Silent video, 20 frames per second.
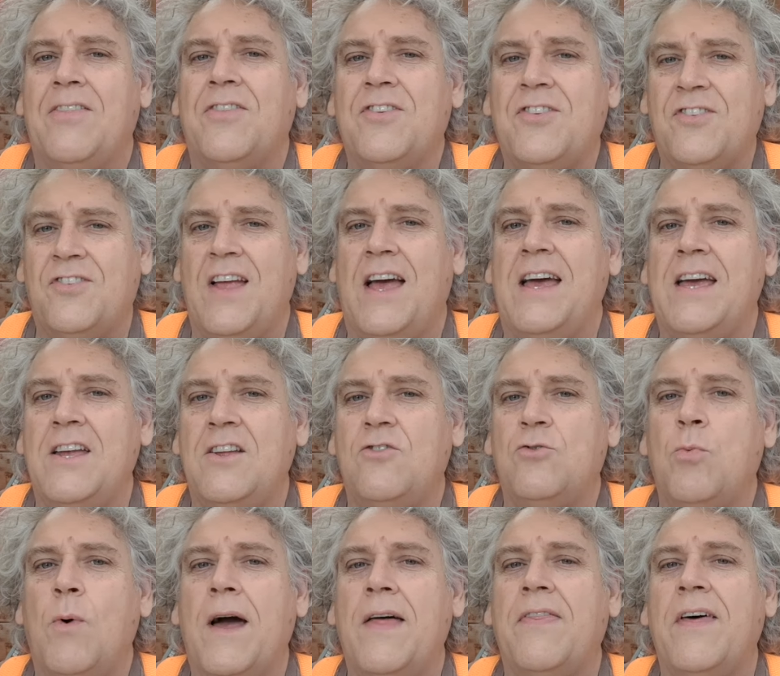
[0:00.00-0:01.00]
at the
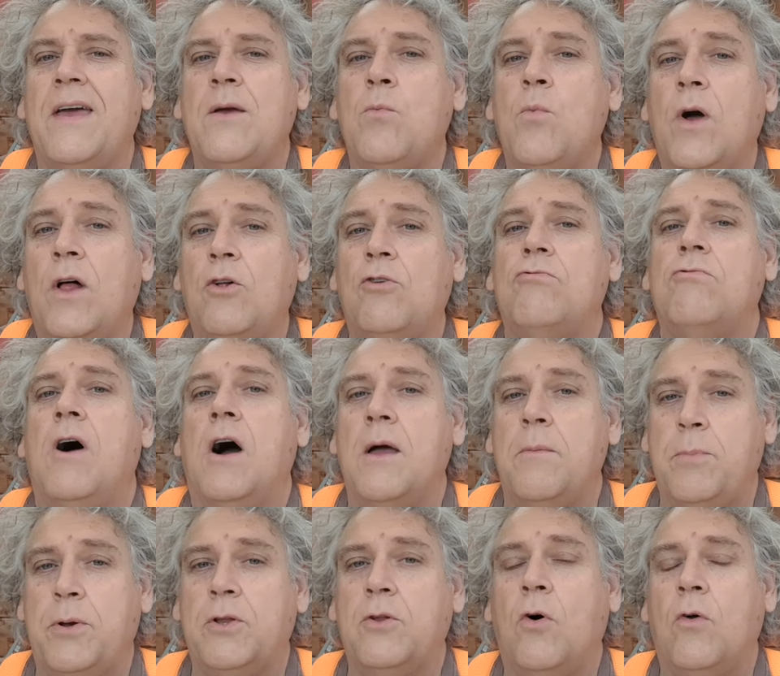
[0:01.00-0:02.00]
stage where they will
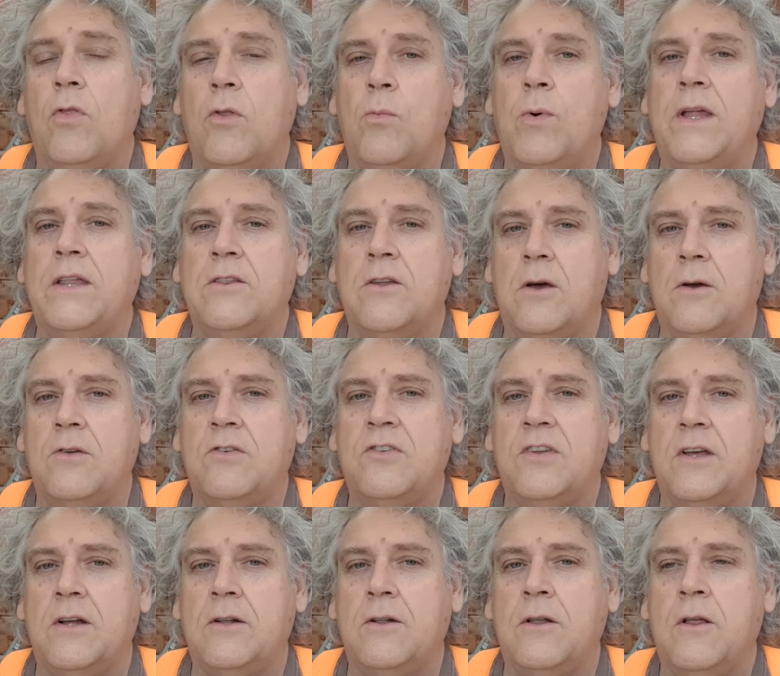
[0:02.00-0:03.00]
ripen on the
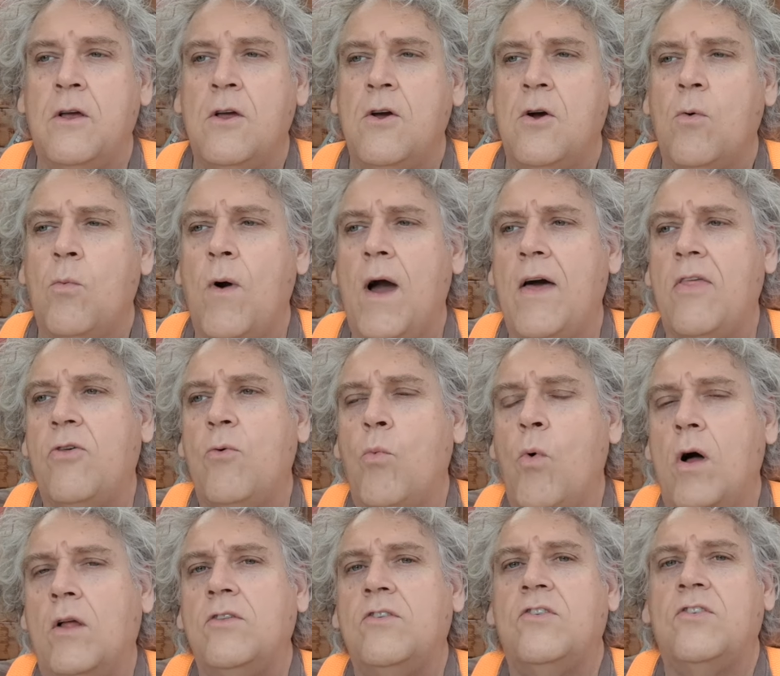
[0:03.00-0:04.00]
windowsill, where the
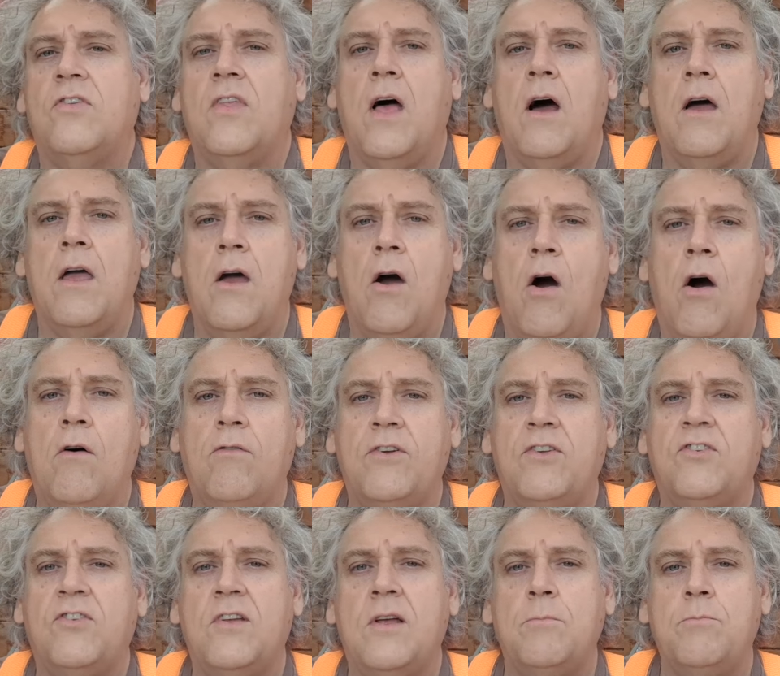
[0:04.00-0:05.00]
ones that I
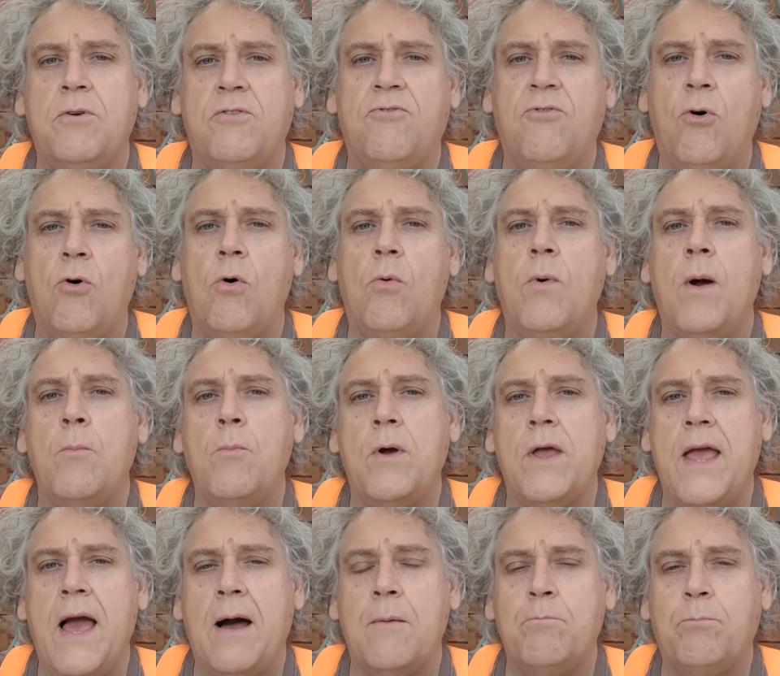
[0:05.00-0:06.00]
harvested before when
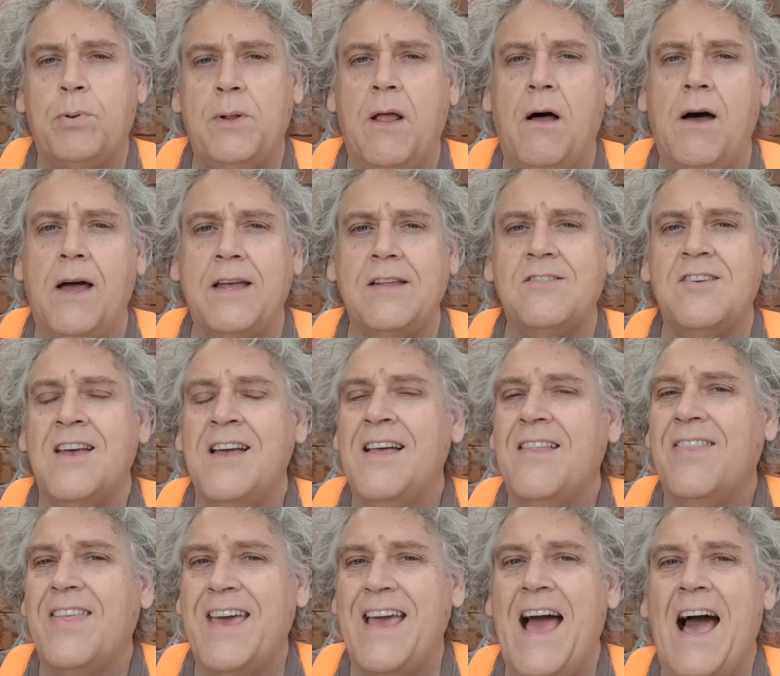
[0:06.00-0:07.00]
we had blight,
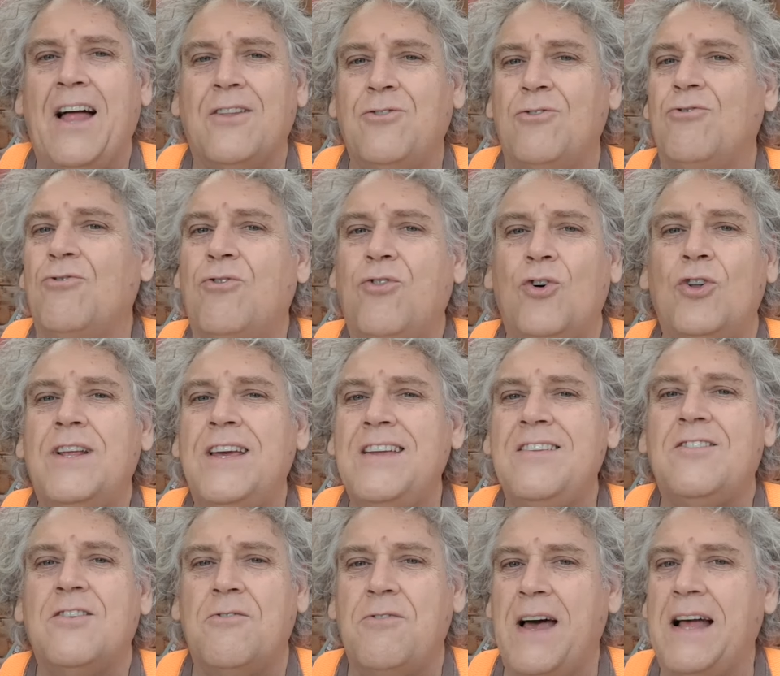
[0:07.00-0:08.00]
they hadn't fully
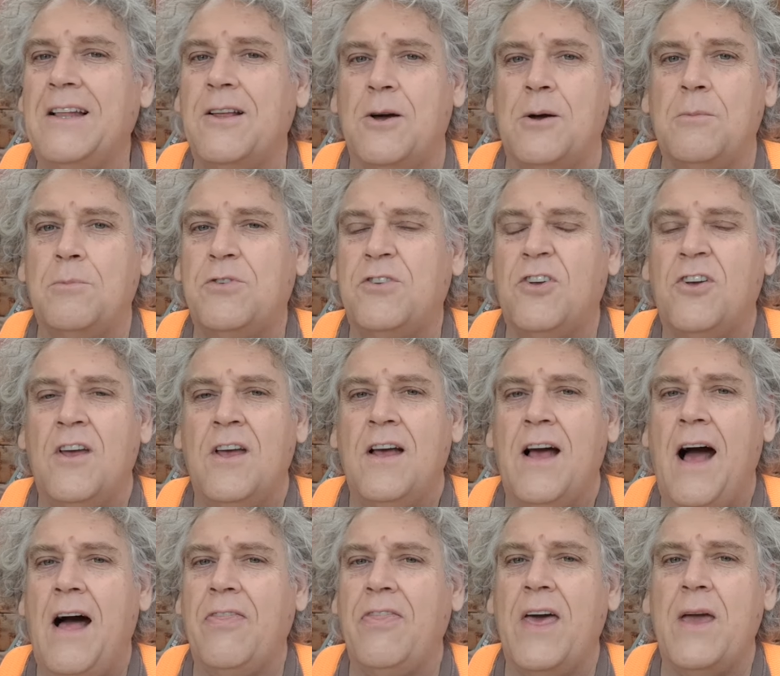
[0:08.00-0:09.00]
developed
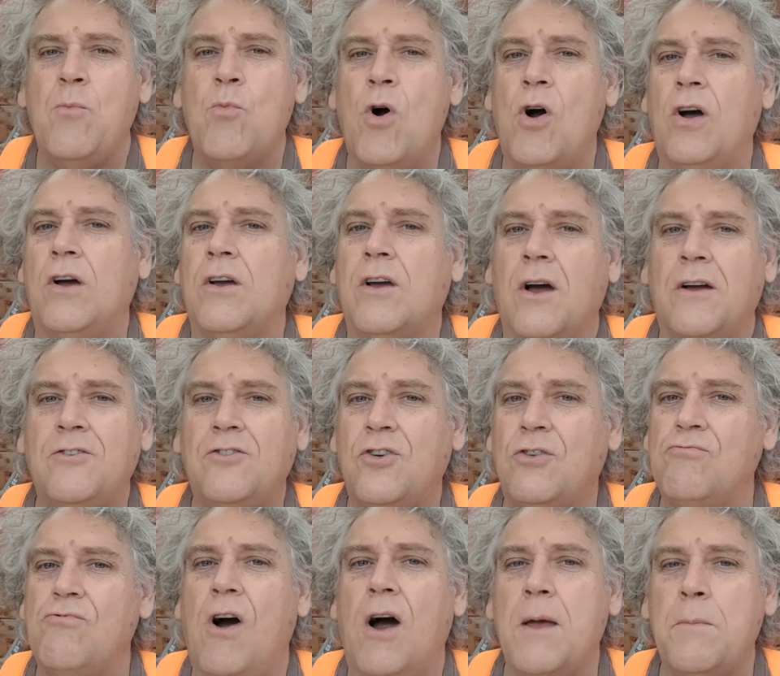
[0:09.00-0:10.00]
and they weren't going
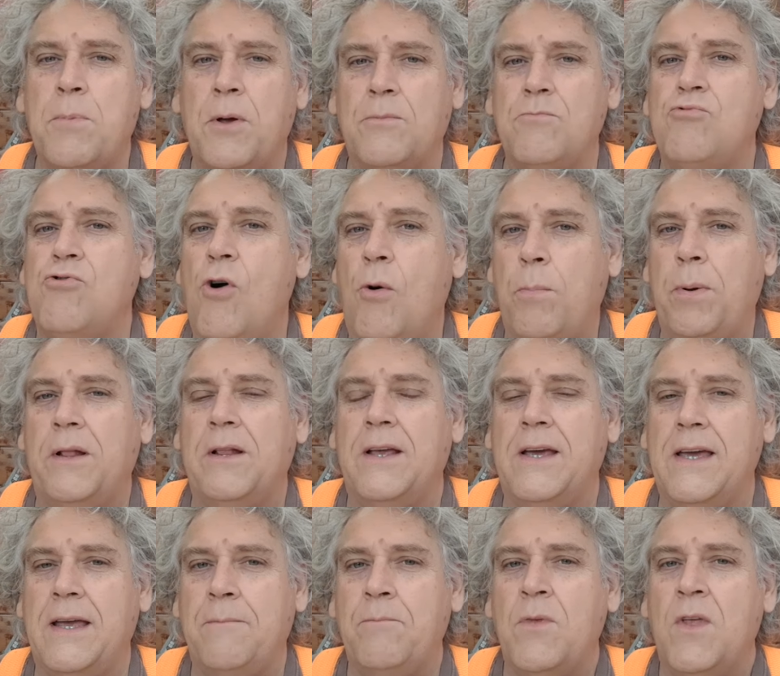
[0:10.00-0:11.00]
to ripen
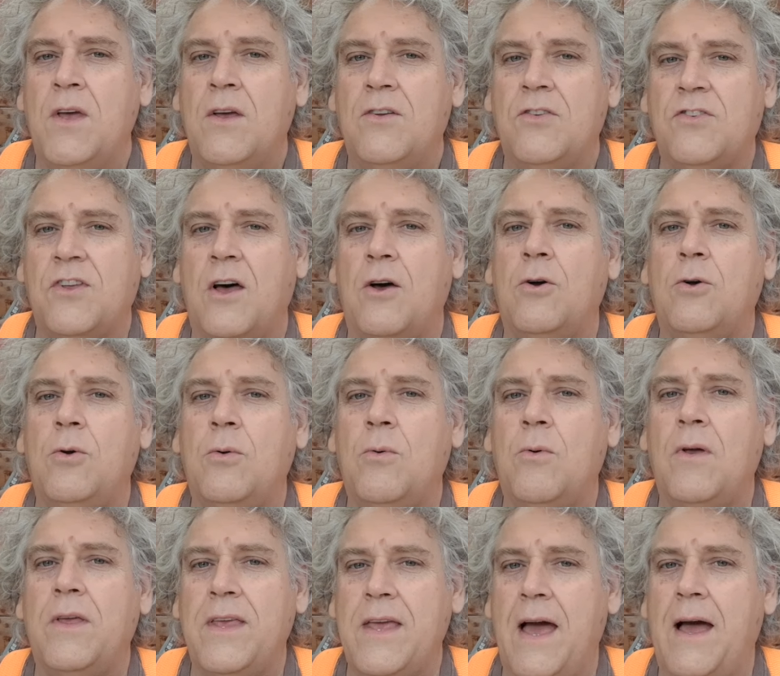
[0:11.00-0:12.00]
properly. So
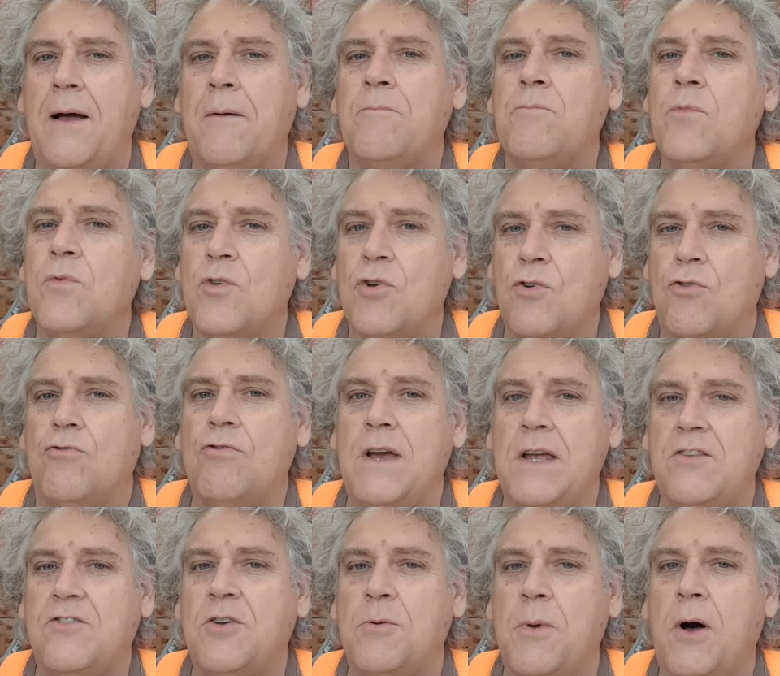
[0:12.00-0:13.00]
yeah,
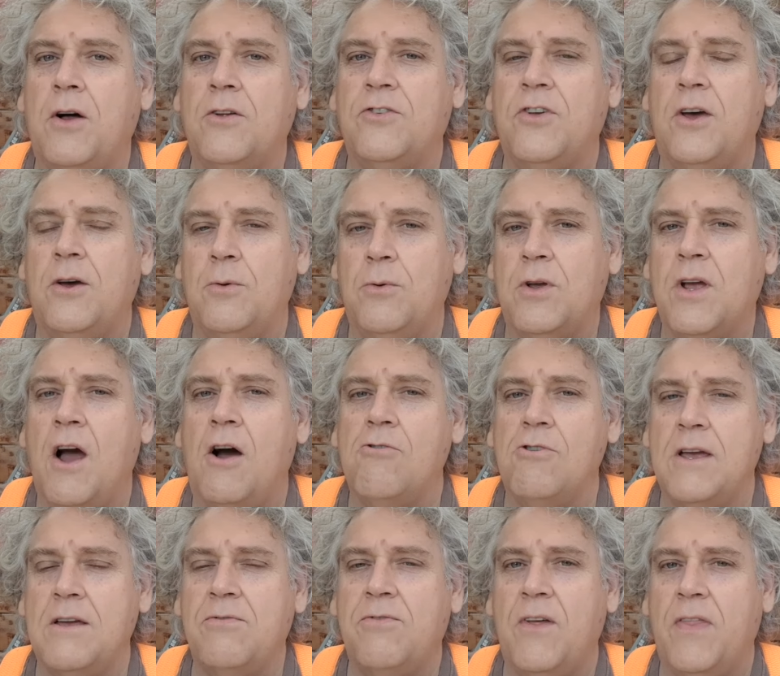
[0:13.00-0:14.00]
green tomato
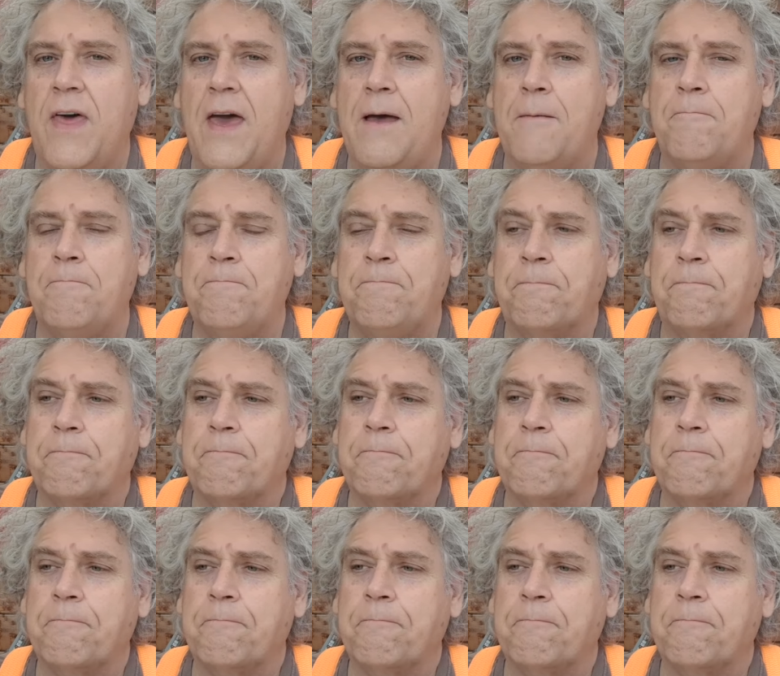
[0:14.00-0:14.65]
curry for them.